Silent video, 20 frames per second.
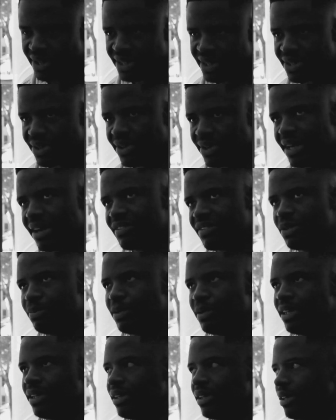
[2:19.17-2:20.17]
you don't necessarily have
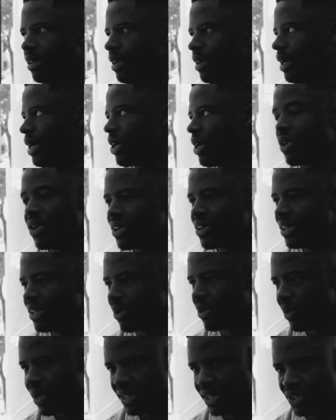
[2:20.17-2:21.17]
to be
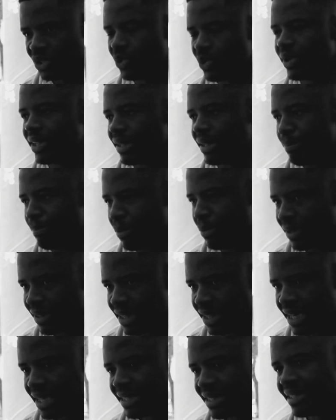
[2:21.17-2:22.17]
conquering the world and doing the big
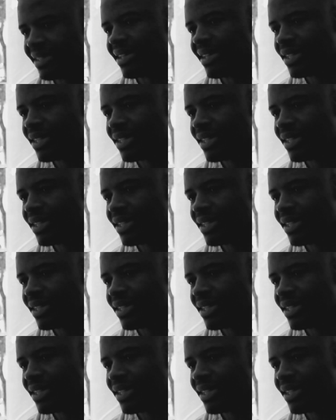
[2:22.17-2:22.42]
things.